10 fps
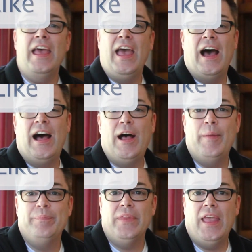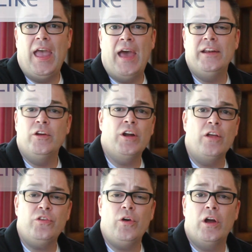And you can
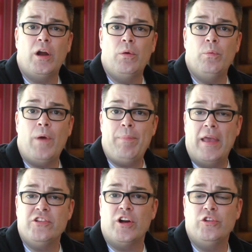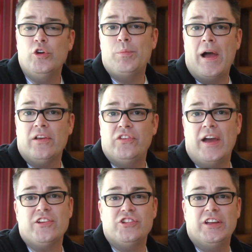also go on our webpage in our toolbox
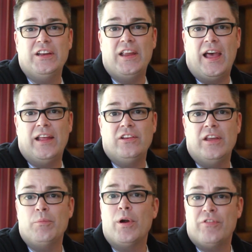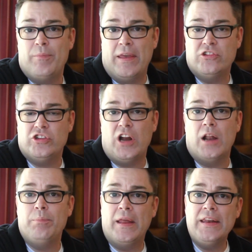section, get more information on
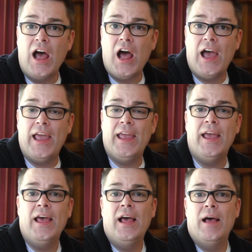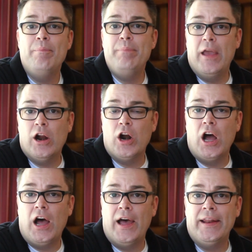Benign,
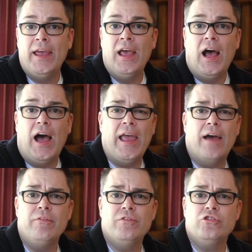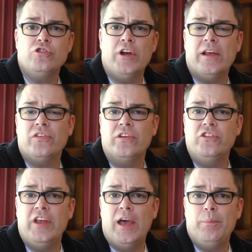Maron. I have tricks and
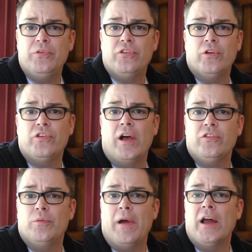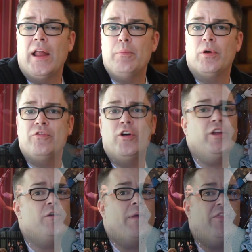tips. There's also my online portfolio, my